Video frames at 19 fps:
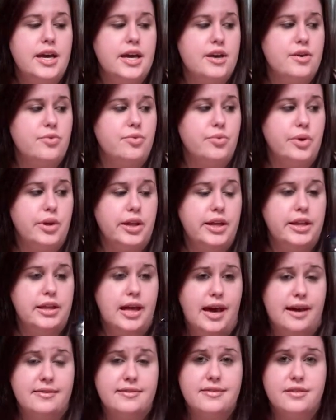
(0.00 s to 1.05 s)
It really
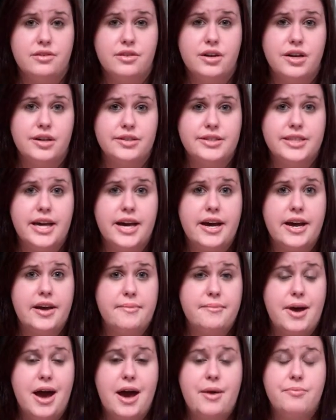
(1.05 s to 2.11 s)
lasts a long
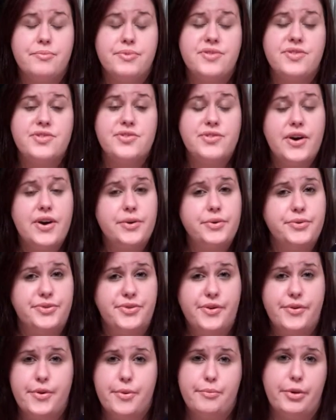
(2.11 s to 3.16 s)
time. I'm so,
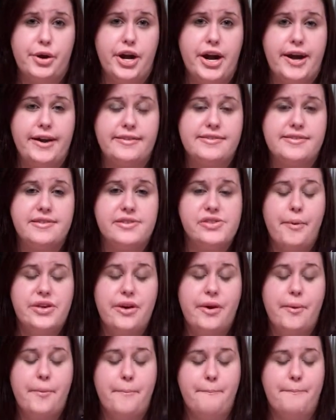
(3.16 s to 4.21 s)
so impressed
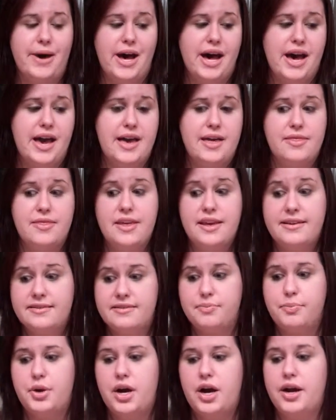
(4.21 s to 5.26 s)
by
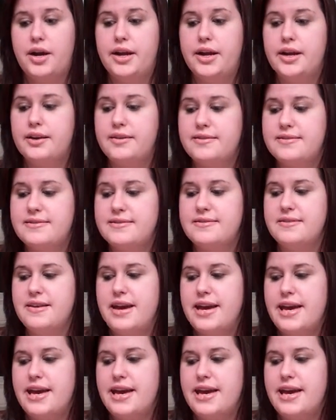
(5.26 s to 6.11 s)
these products.